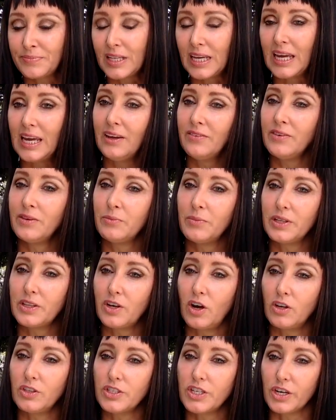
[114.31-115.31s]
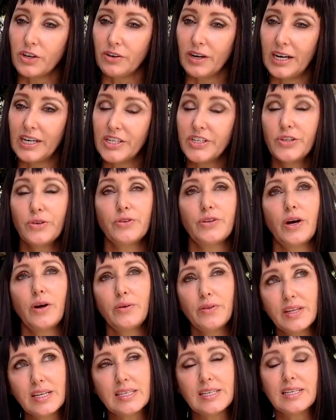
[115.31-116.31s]
even with consecration,
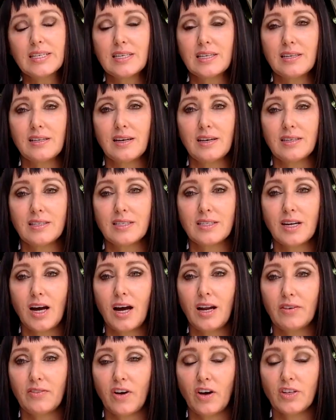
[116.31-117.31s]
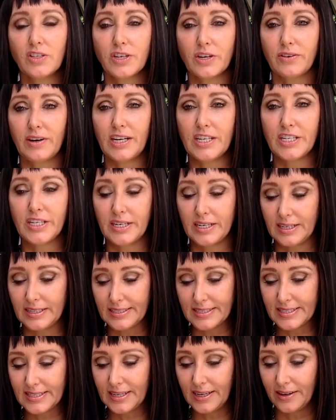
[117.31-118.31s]
although this is a style of consecration in
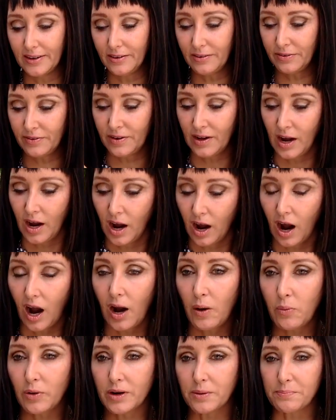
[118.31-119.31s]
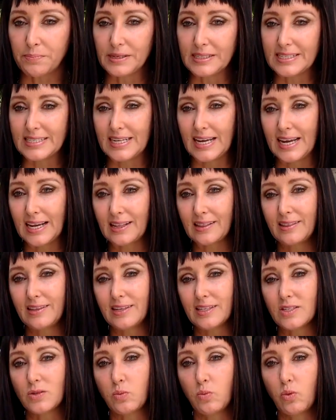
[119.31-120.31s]
itself, I want to protect
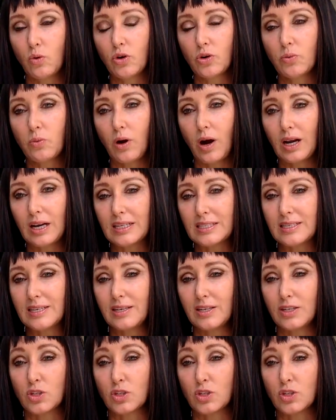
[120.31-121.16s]
this wood while it's in